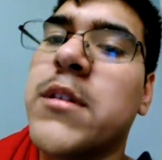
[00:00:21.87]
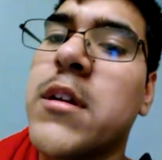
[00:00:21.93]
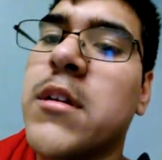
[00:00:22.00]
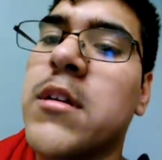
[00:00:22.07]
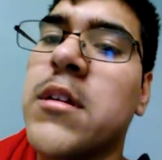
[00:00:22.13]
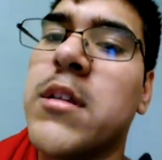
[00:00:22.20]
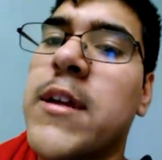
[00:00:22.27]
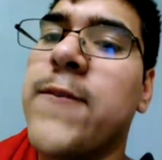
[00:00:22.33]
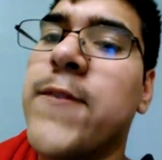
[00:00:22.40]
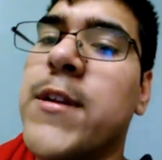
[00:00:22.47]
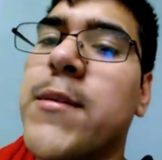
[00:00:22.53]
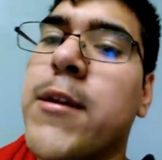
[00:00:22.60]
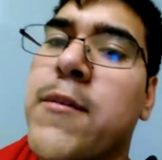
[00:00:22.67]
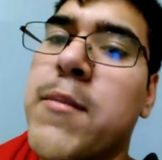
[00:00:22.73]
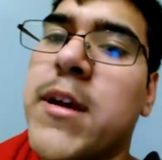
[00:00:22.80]
The
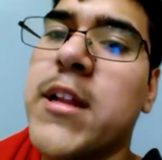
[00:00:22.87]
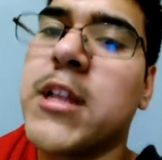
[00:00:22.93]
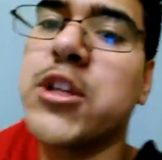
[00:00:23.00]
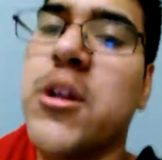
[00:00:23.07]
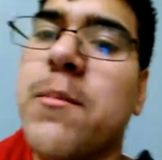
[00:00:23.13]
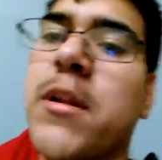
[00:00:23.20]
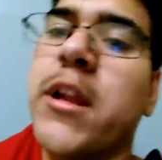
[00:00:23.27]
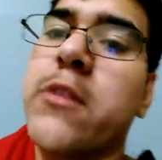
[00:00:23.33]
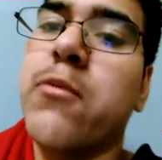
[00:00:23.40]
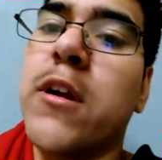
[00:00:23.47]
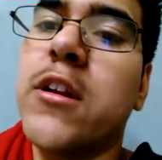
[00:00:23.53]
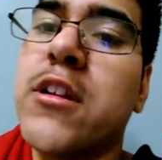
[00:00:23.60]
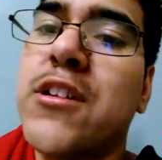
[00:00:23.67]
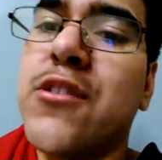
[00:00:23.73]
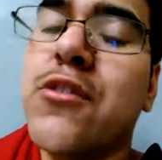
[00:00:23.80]
Stephanie McMahon and Triple H
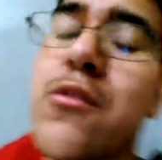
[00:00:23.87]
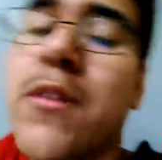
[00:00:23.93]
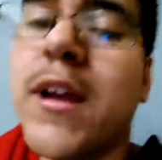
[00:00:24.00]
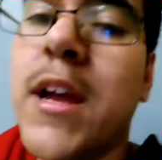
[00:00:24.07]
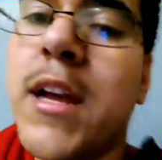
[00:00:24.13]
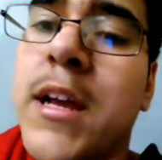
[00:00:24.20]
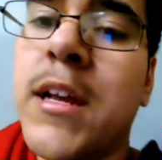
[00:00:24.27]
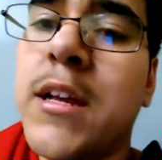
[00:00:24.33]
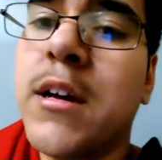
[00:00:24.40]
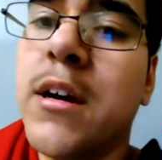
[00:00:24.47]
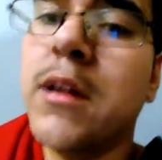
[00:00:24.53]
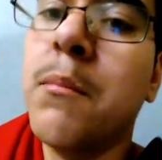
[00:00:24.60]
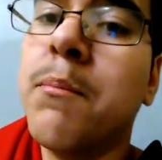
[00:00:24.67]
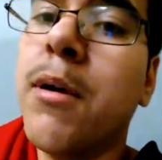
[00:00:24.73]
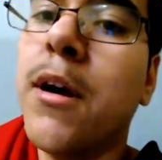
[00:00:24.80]
wanted to do a
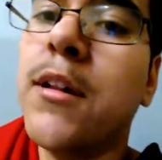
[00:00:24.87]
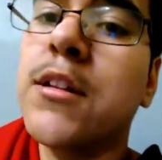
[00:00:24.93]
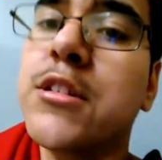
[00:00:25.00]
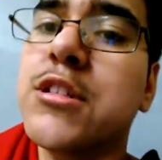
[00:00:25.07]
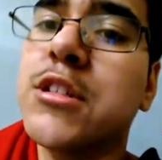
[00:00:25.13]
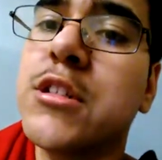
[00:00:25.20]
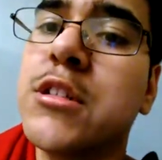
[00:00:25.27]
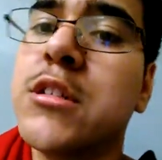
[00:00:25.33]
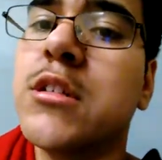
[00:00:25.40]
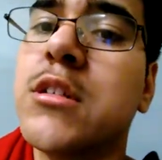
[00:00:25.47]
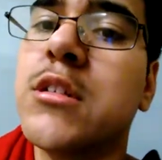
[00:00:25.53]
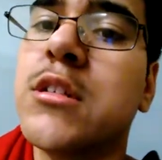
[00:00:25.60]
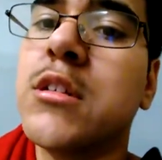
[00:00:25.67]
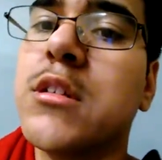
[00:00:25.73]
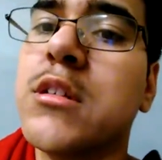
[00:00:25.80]
uh, apology.
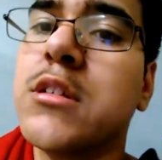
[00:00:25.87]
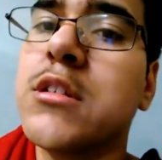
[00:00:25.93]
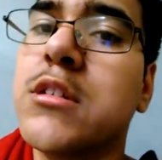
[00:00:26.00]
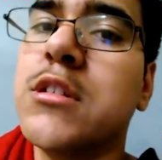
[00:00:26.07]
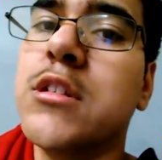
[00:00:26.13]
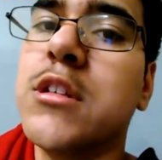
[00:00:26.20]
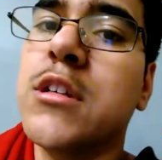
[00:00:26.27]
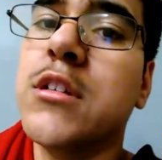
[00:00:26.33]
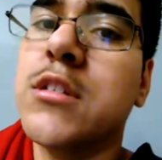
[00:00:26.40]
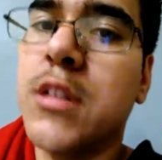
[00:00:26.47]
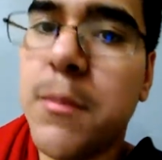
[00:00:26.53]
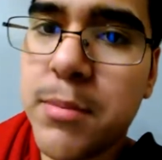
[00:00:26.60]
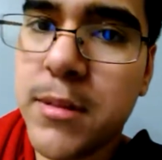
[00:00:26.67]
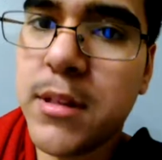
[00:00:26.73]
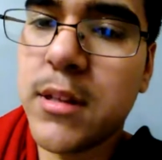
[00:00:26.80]
She did
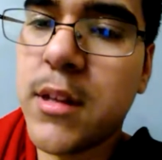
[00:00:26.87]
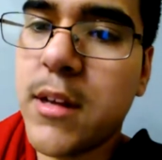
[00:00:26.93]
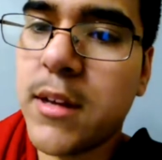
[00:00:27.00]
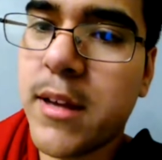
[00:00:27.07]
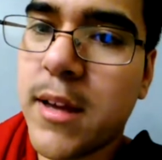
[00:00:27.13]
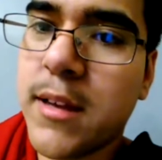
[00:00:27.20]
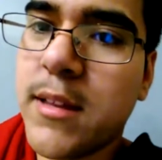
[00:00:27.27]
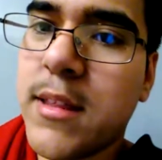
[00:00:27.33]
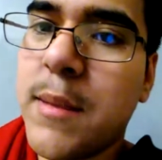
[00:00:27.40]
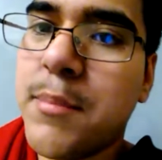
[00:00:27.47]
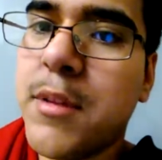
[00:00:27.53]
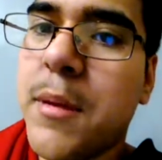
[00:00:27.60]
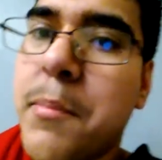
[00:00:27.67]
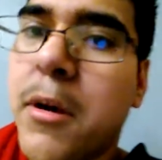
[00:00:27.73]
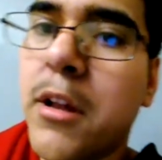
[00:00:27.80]
accept,
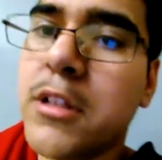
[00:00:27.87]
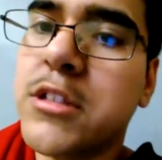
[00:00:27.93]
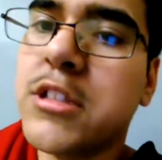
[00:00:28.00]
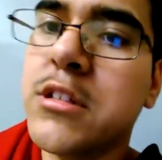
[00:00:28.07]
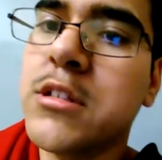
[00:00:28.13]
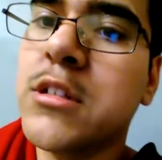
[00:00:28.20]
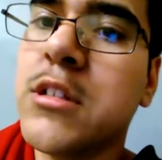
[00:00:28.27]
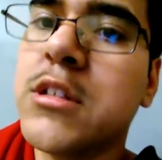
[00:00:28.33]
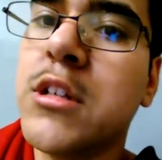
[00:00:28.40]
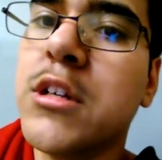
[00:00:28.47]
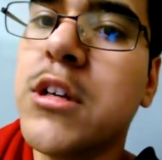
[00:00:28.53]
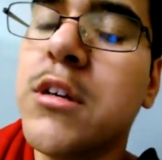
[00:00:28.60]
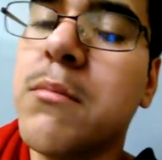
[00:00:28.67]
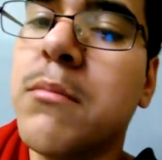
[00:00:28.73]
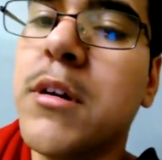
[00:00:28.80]
accept the apology,
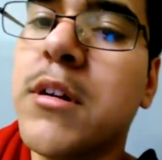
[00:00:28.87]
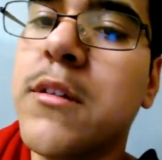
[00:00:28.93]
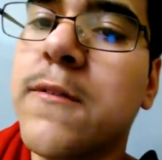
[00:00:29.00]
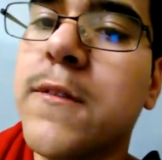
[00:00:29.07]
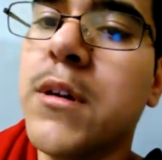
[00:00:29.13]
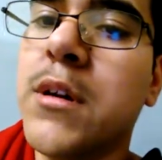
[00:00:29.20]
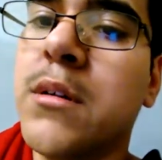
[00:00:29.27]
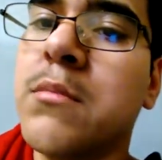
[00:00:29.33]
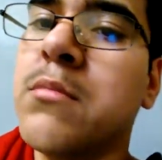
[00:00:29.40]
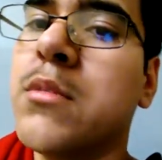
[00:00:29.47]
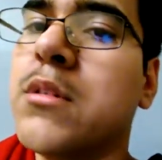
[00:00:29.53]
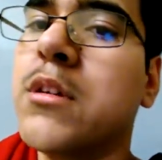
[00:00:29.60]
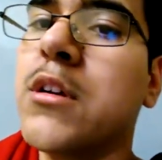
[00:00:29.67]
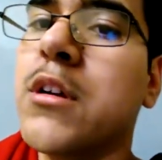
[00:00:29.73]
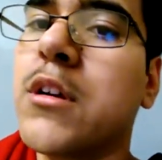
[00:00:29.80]
but of uh,
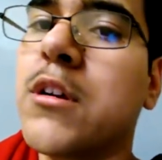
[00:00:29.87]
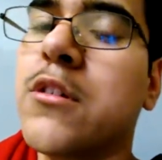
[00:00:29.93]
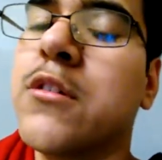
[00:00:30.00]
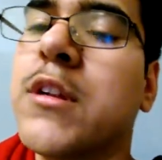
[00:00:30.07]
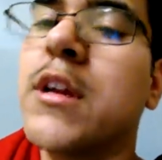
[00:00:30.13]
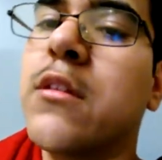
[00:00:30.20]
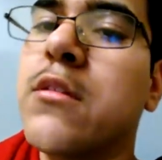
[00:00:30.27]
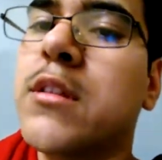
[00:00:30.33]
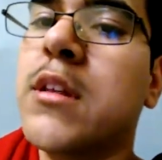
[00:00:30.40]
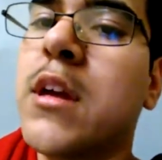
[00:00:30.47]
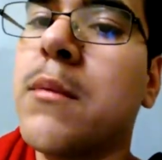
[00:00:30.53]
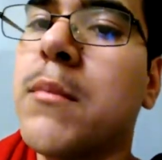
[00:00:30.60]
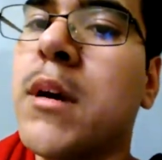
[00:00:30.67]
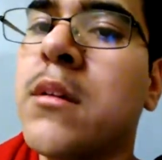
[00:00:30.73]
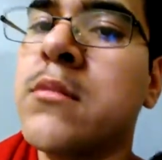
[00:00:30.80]
Kurt Angles
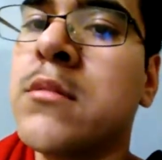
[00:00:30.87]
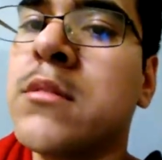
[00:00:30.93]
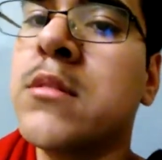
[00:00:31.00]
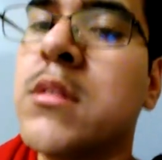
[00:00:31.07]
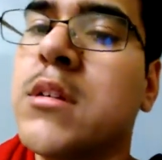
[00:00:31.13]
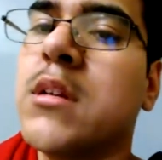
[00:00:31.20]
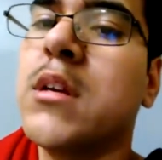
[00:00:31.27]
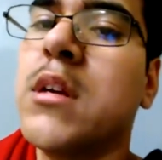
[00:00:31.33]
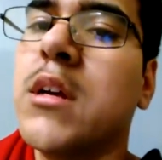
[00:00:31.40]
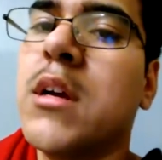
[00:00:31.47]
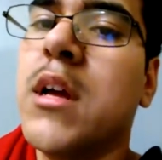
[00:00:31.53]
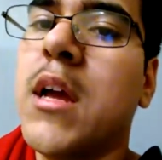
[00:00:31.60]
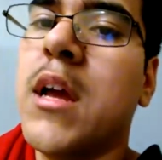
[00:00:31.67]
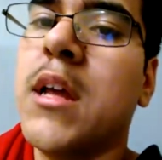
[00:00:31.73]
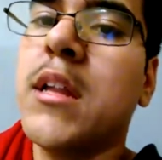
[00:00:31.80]
came out,
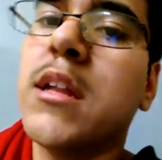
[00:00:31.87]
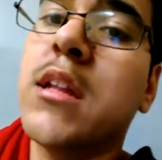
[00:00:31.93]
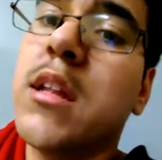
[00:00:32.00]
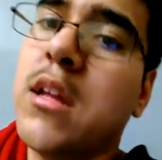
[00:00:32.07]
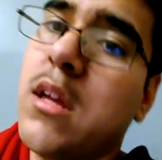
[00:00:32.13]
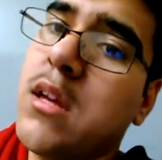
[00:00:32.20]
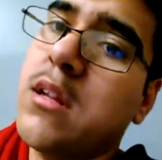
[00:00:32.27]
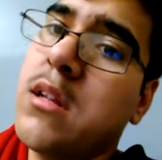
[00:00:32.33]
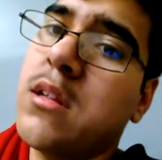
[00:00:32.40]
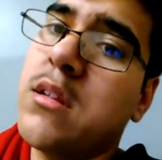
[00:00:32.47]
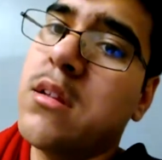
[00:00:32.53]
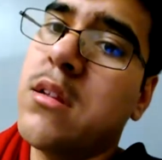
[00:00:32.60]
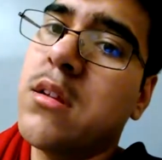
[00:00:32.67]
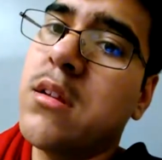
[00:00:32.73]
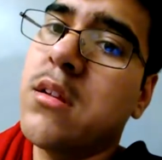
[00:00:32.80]
and in the end,
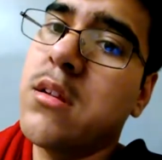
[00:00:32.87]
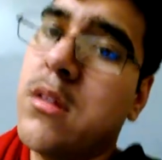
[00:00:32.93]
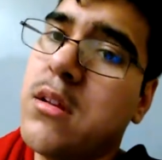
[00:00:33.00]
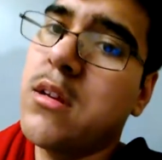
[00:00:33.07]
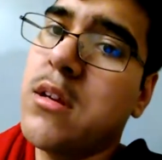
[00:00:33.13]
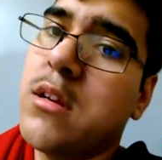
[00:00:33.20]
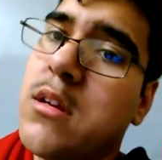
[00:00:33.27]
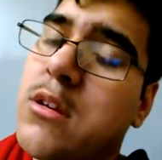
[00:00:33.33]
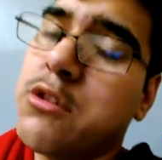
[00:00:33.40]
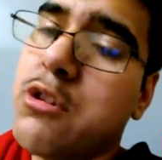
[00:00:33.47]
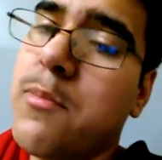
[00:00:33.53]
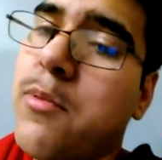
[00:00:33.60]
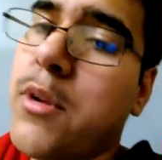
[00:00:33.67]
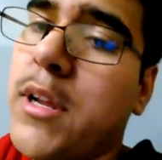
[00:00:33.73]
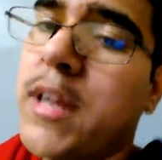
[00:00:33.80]

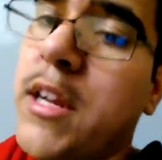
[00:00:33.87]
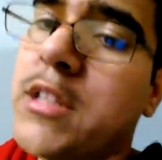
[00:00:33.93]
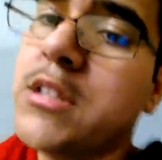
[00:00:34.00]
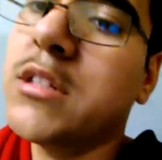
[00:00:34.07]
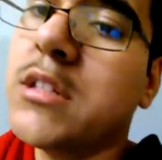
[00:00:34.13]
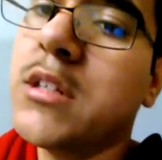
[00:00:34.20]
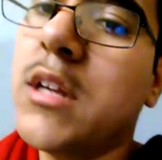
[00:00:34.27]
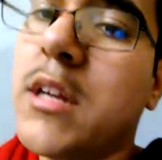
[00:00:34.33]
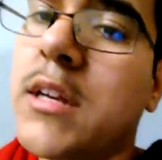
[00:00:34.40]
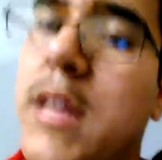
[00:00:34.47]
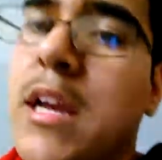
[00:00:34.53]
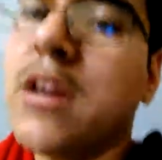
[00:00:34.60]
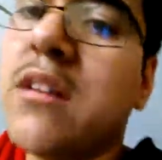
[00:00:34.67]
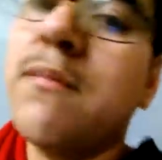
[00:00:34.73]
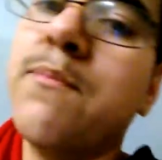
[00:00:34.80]
Triple H
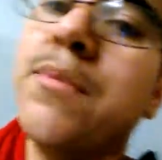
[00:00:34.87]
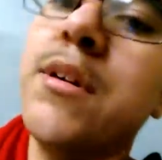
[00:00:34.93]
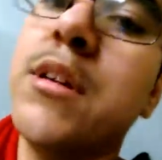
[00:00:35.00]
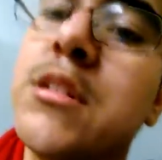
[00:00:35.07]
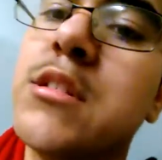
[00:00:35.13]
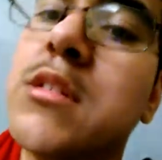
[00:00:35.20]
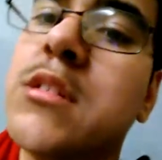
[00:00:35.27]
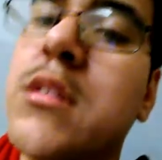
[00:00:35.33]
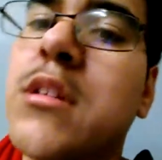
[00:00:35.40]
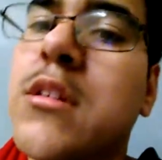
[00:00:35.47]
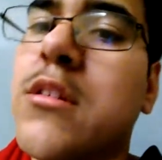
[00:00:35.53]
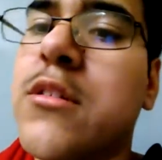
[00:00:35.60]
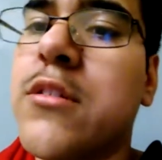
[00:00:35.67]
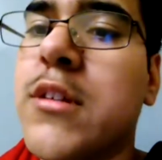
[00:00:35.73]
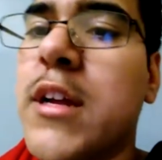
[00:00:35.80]
KO punched
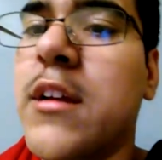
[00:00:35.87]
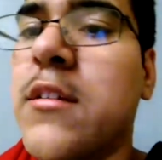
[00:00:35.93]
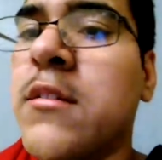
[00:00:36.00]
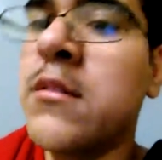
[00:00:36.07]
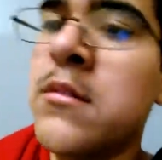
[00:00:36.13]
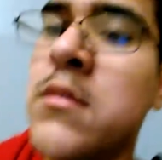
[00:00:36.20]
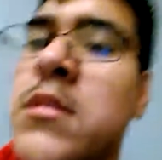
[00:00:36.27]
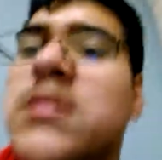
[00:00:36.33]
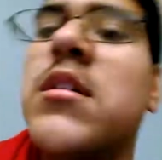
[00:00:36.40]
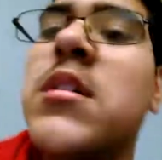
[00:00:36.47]
Kurt Angle.